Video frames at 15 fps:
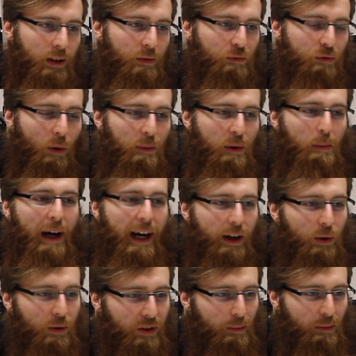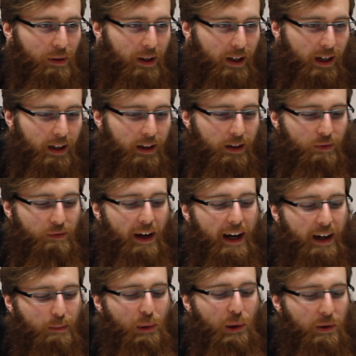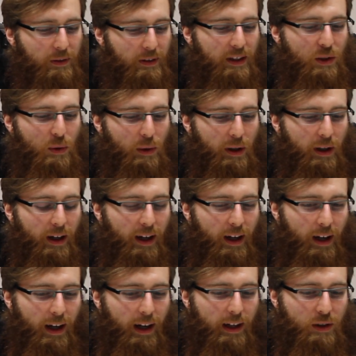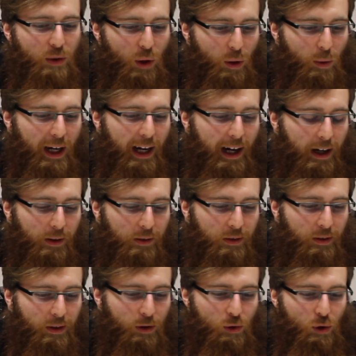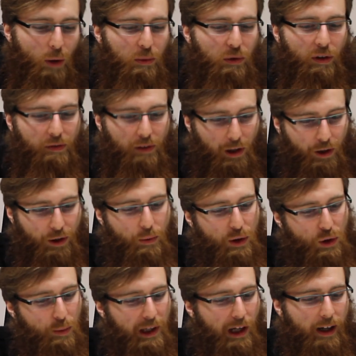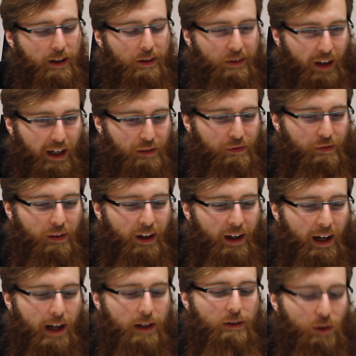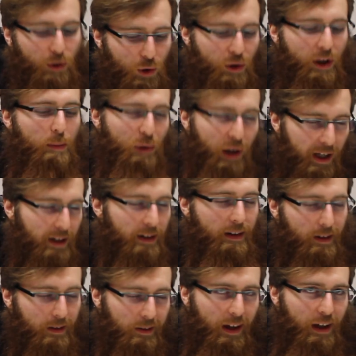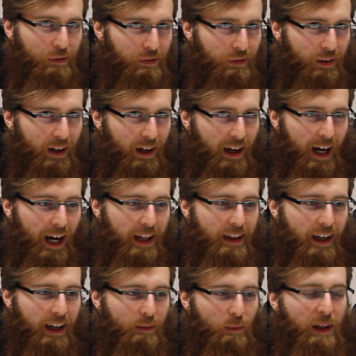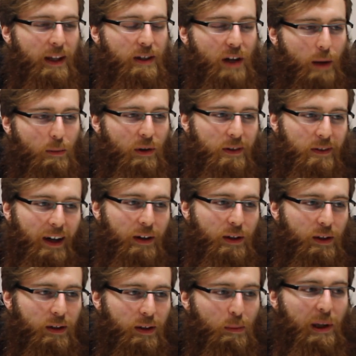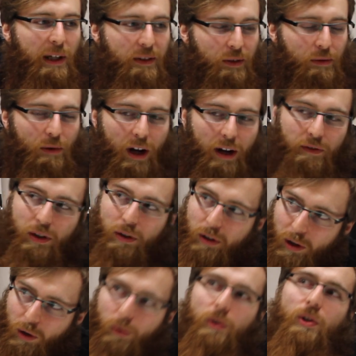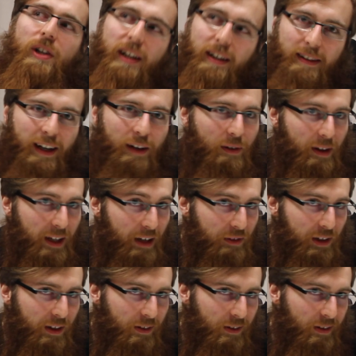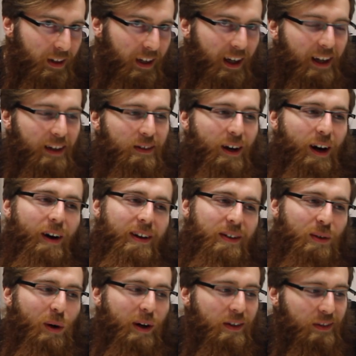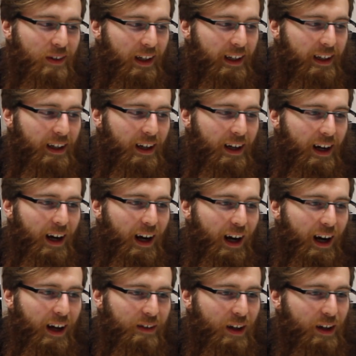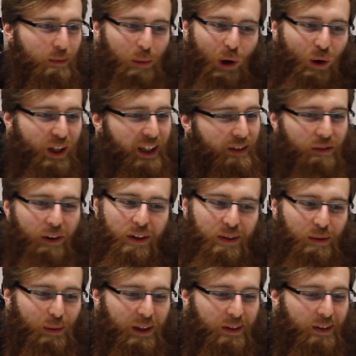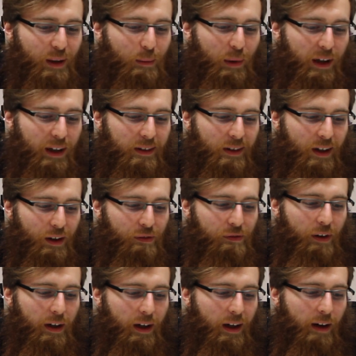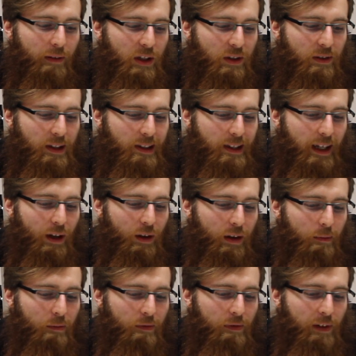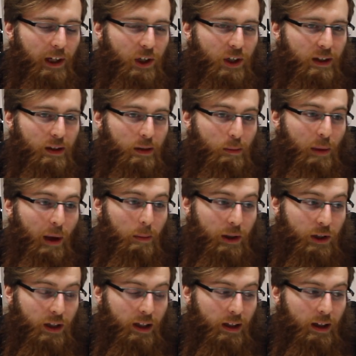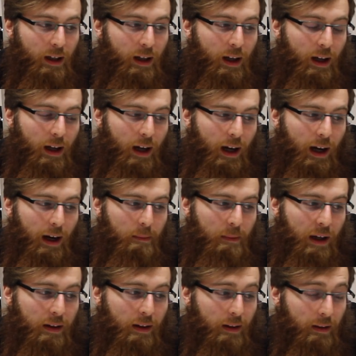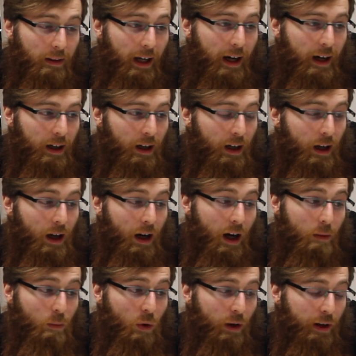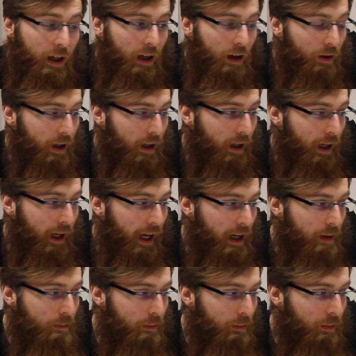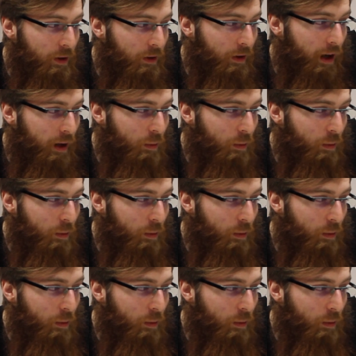robbed a bank or something, and this van pulls into a warehouse, drops off the loot, which will be like a safe, and so you're trying to break into the safe. And then when the time runs out, the police arrive and you've got to launch it to get rid of the evidence. So it's quite silly. It's kind of blocky and very simplistic, but it's kind of fun, and I just need to get on and finish it to publish it. Other than that, I'm working on a game designed